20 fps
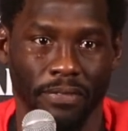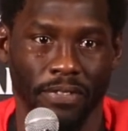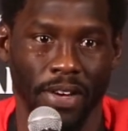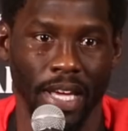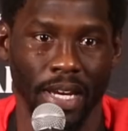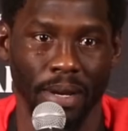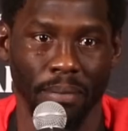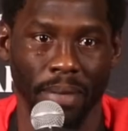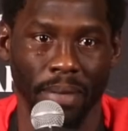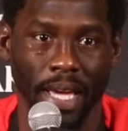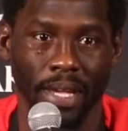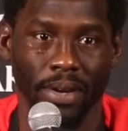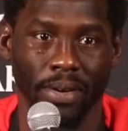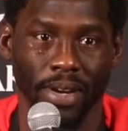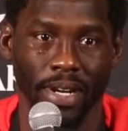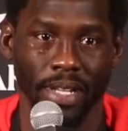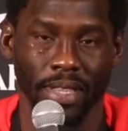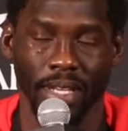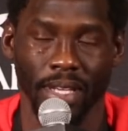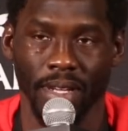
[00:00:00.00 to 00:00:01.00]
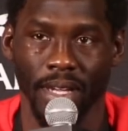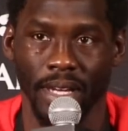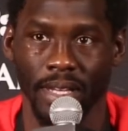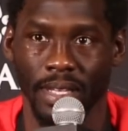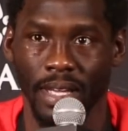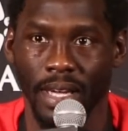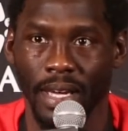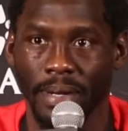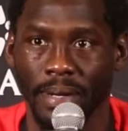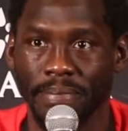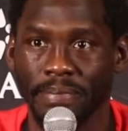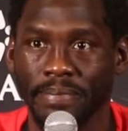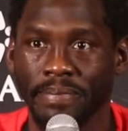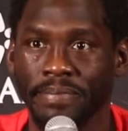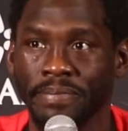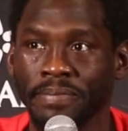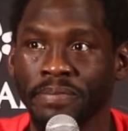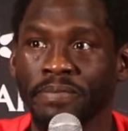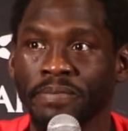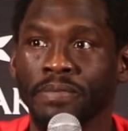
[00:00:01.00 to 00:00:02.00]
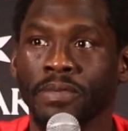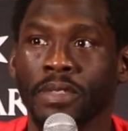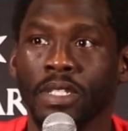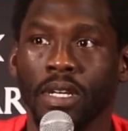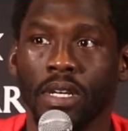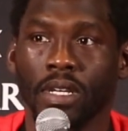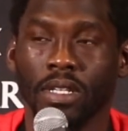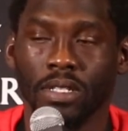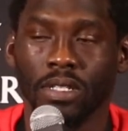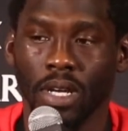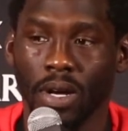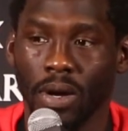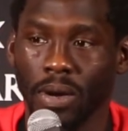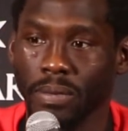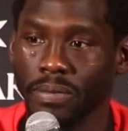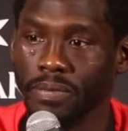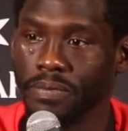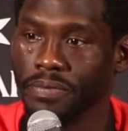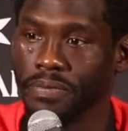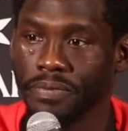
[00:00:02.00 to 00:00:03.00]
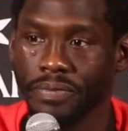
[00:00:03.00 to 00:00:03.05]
find a mate or anything like that. So